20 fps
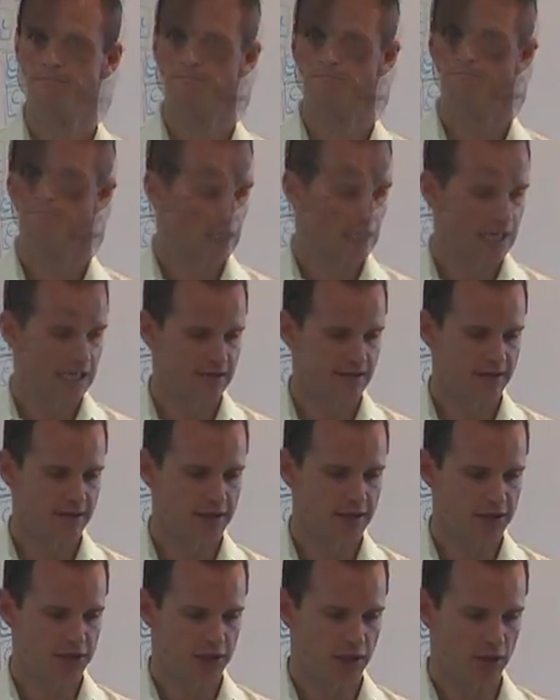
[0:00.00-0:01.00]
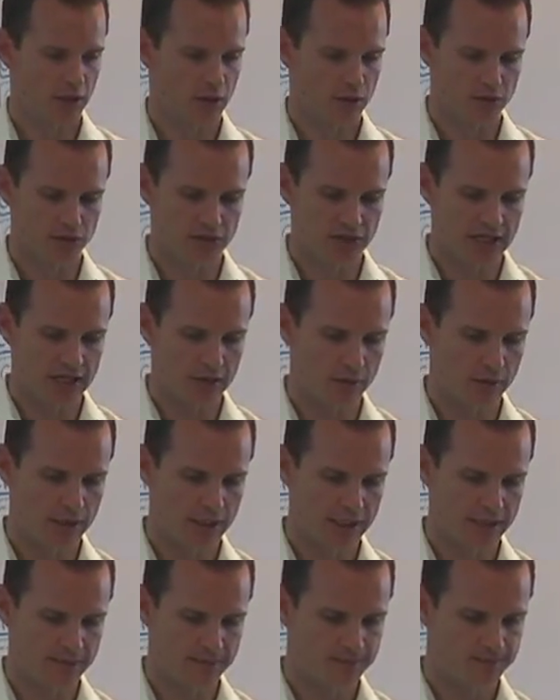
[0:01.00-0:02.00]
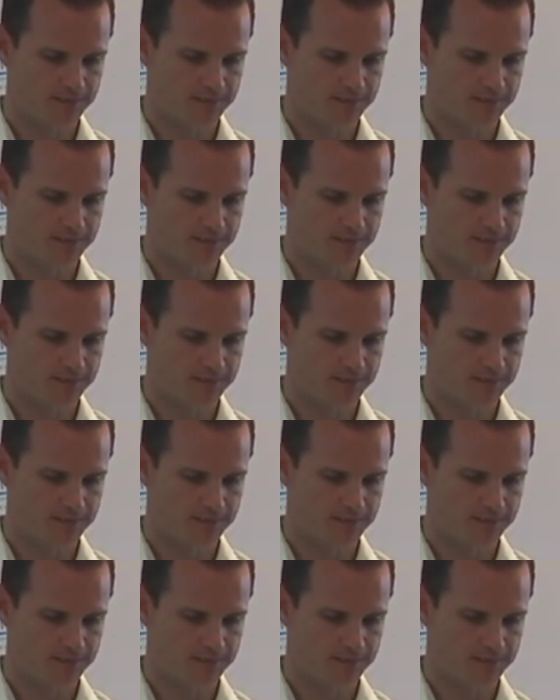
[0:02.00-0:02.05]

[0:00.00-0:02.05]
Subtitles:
And lastly, shareholders' equity.